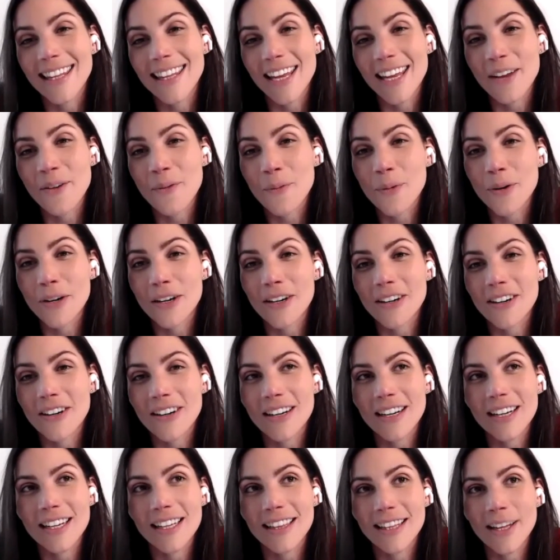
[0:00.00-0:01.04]
they
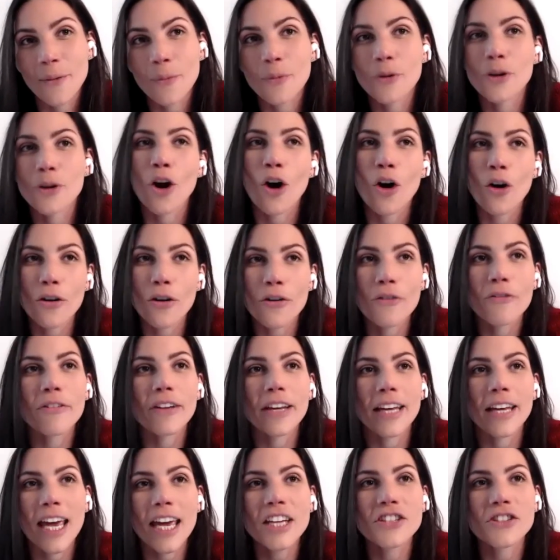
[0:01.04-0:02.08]
were going on
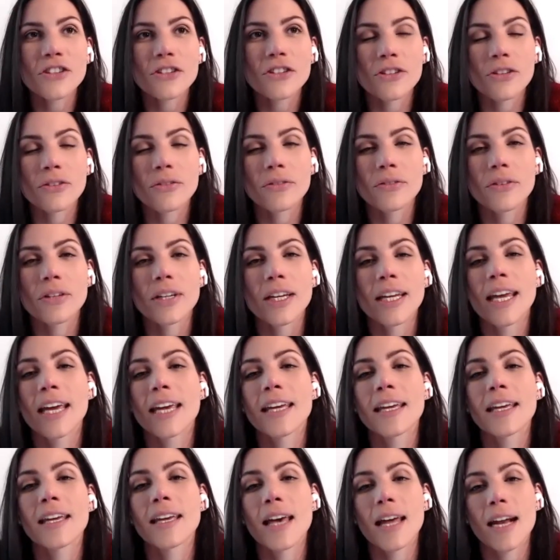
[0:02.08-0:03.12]
vacation so
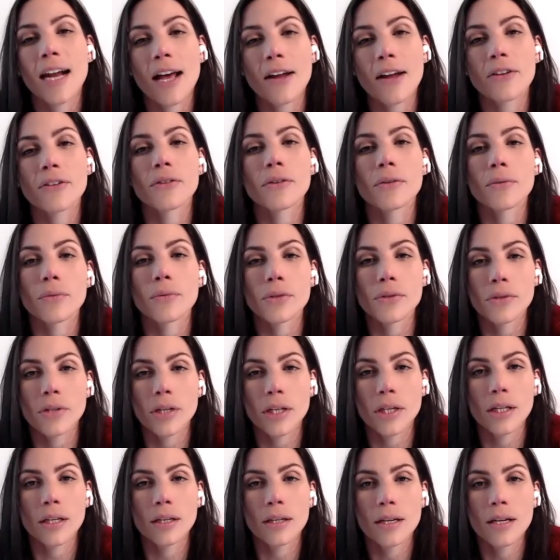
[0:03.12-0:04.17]
they get out of the
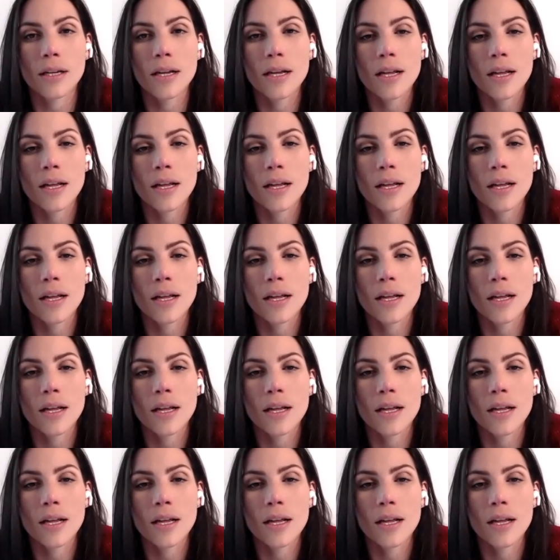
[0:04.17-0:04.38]
routine.